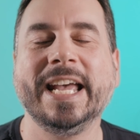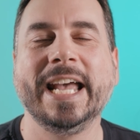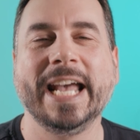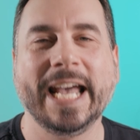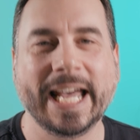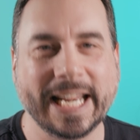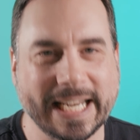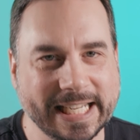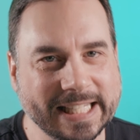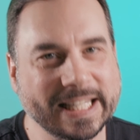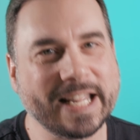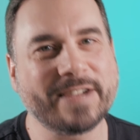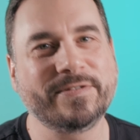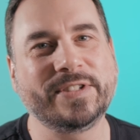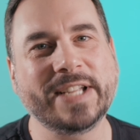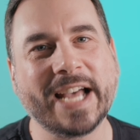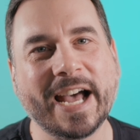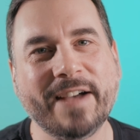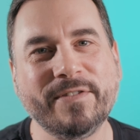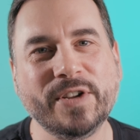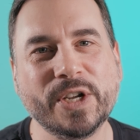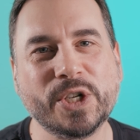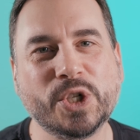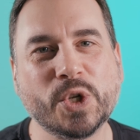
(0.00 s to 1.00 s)
and I'd love to
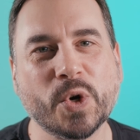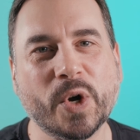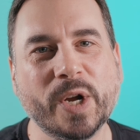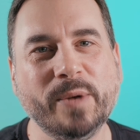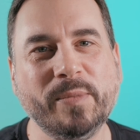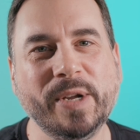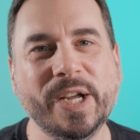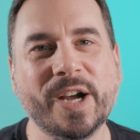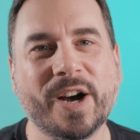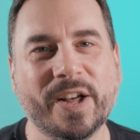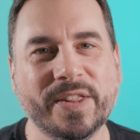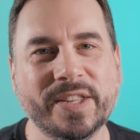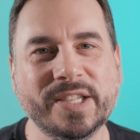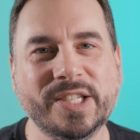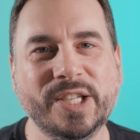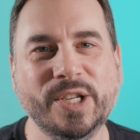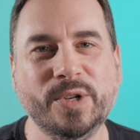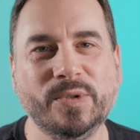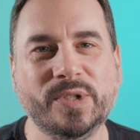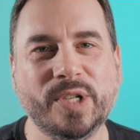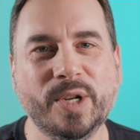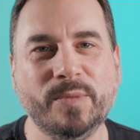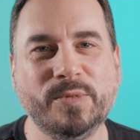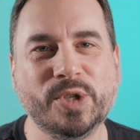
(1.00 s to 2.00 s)
have you join me on this
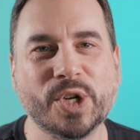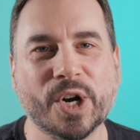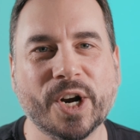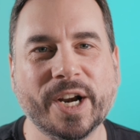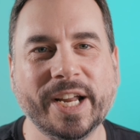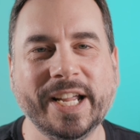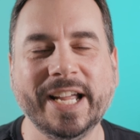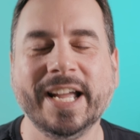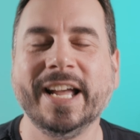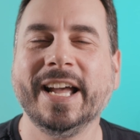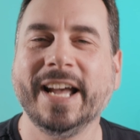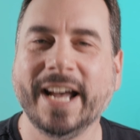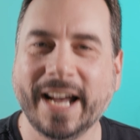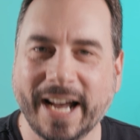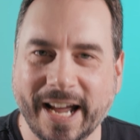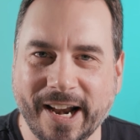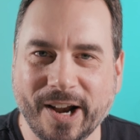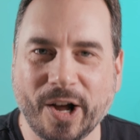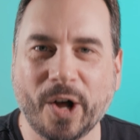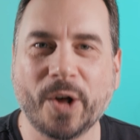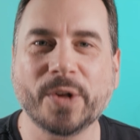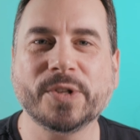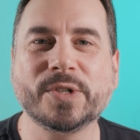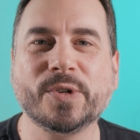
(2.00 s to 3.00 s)
YouTube journey. And
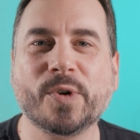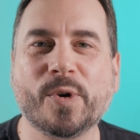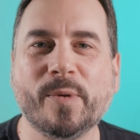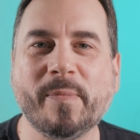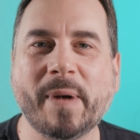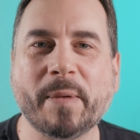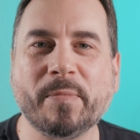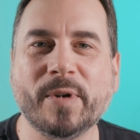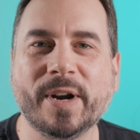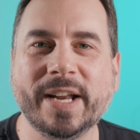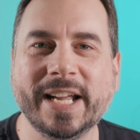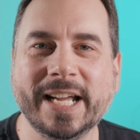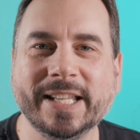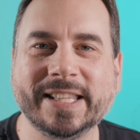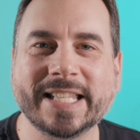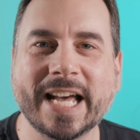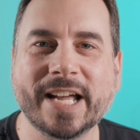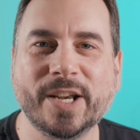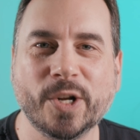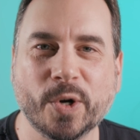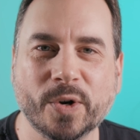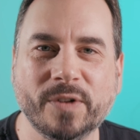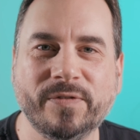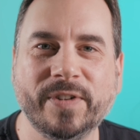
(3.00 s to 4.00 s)
also remember to hit
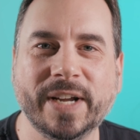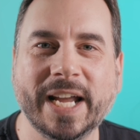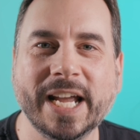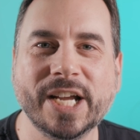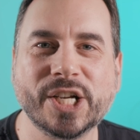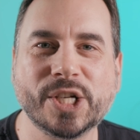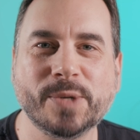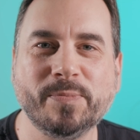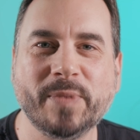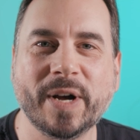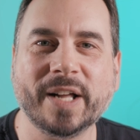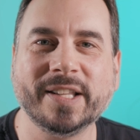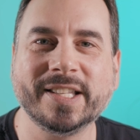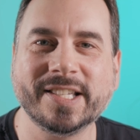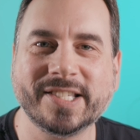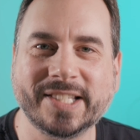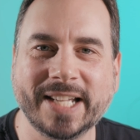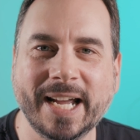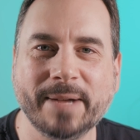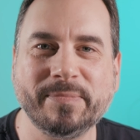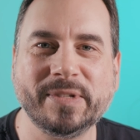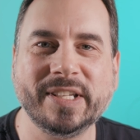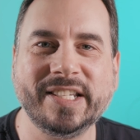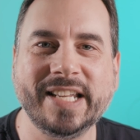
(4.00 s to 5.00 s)
that notification bell to
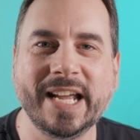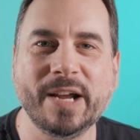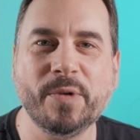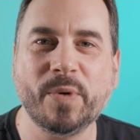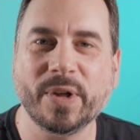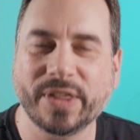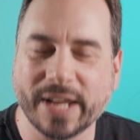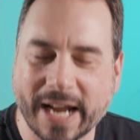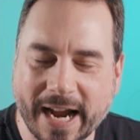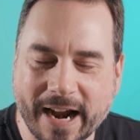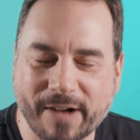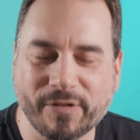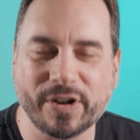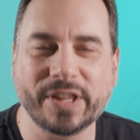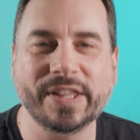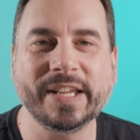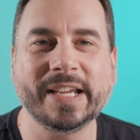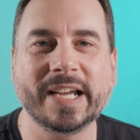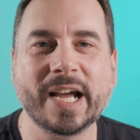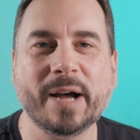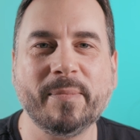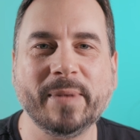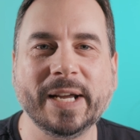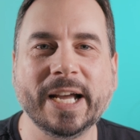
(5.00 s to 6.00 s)
stay up to date with
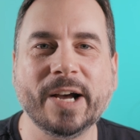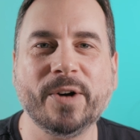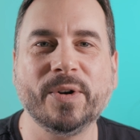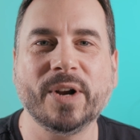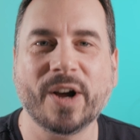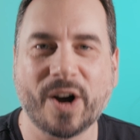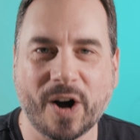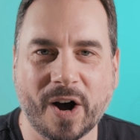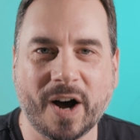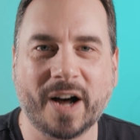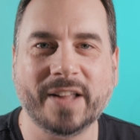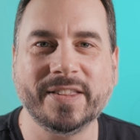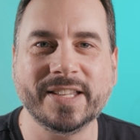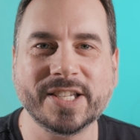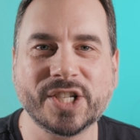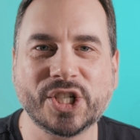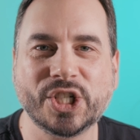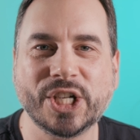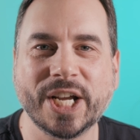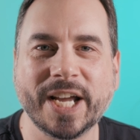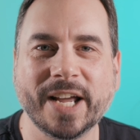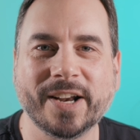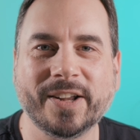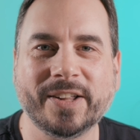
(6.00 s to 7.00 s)
everything coming out on this
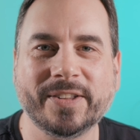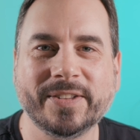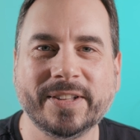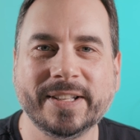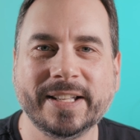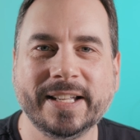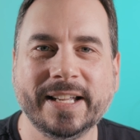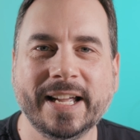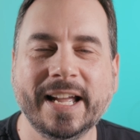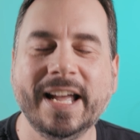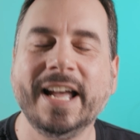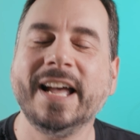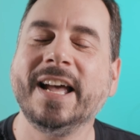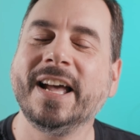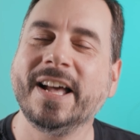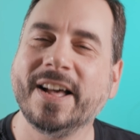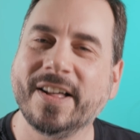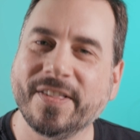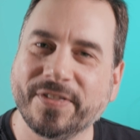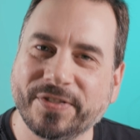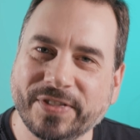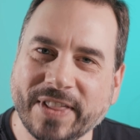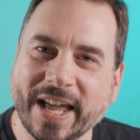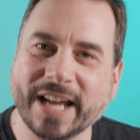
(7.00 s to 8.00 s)
channel.
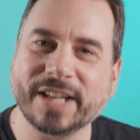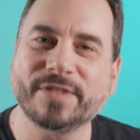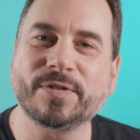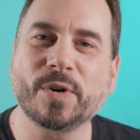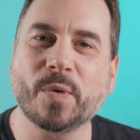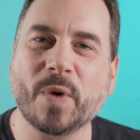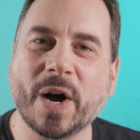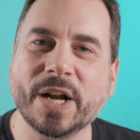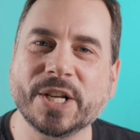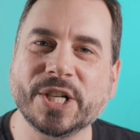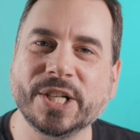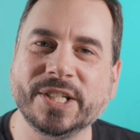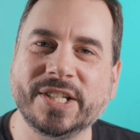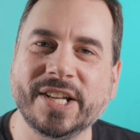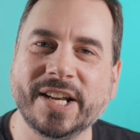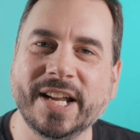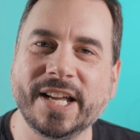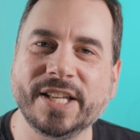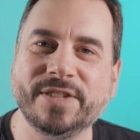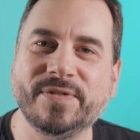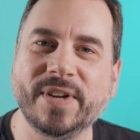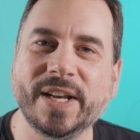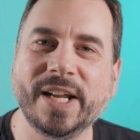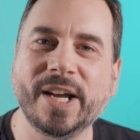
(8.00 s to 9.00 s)
Thanks for watching
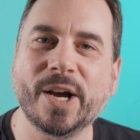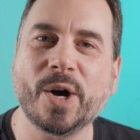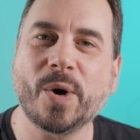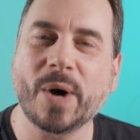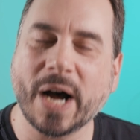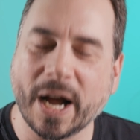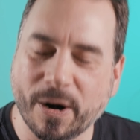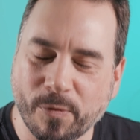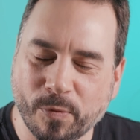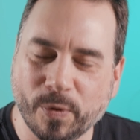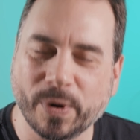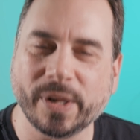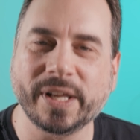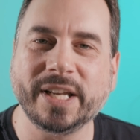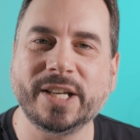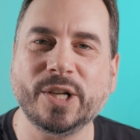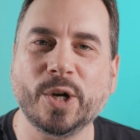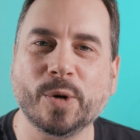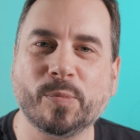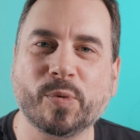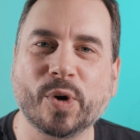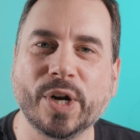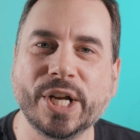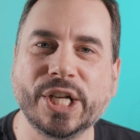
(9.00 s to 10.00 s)
today's video. I really
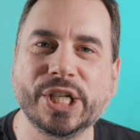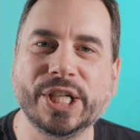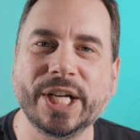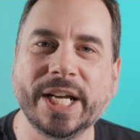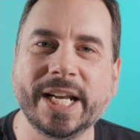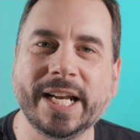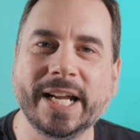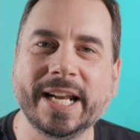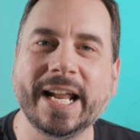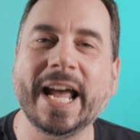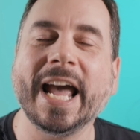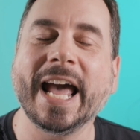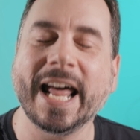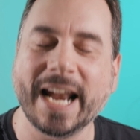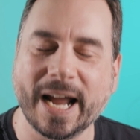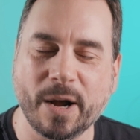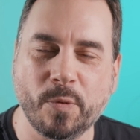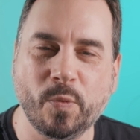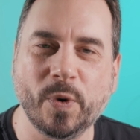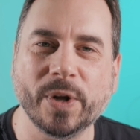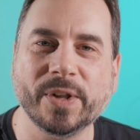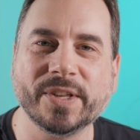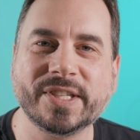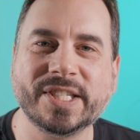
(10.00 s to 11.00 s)
do appreciate it, and I
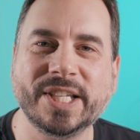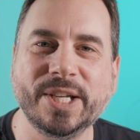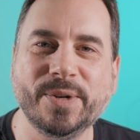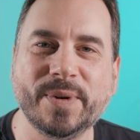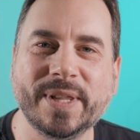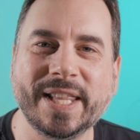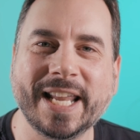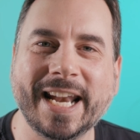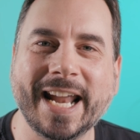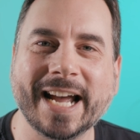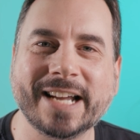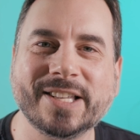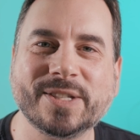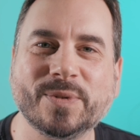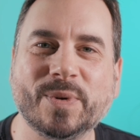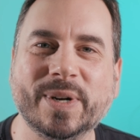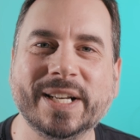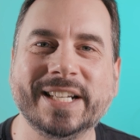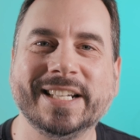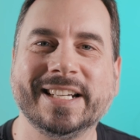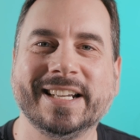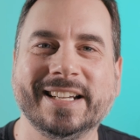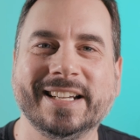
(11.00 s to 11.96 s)
will see you in the next one.